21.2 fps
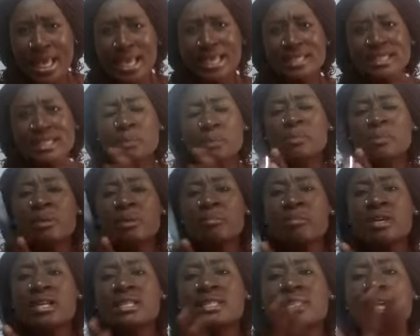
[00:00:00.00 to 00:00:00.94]
It simply
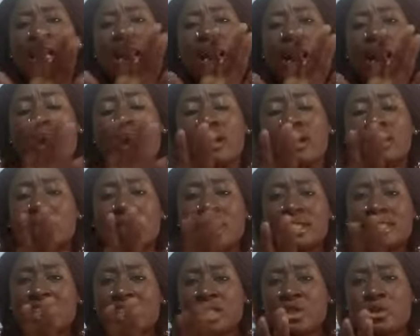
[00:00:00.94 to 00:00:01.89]
means
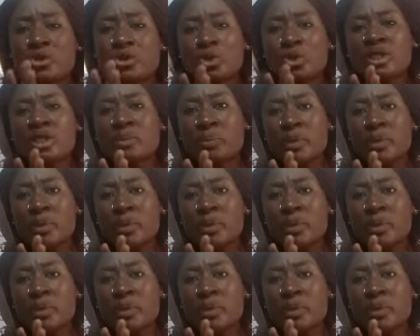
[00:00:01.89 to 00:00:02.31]
the tools